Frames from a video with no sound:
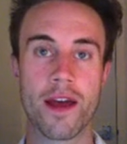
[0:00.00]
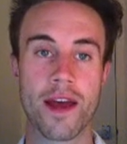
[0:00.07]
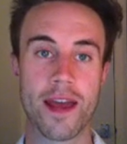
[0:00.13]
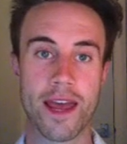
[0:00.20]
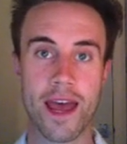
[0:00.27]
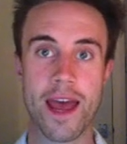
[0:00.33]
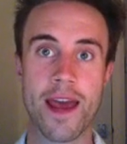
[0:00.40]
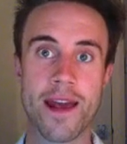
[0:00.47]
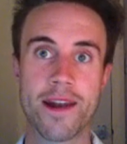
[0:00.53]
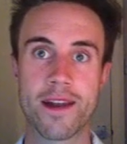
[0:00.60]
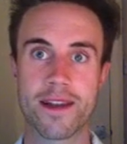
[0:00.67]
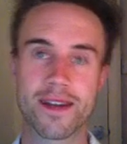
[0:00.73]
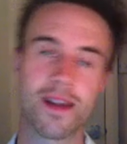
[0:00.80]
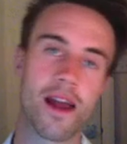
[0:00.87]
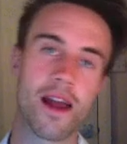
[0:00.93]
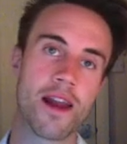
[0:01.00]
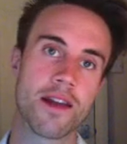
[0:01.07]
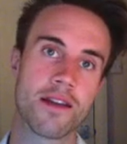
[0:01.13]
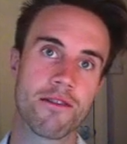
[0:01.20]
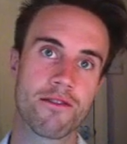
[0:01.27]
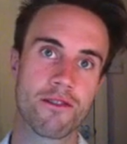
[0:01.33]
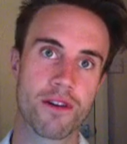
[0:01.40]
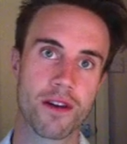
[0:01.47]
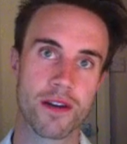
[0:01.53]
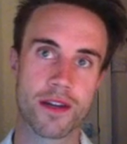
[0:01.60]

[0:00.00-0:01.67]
again, a slightly different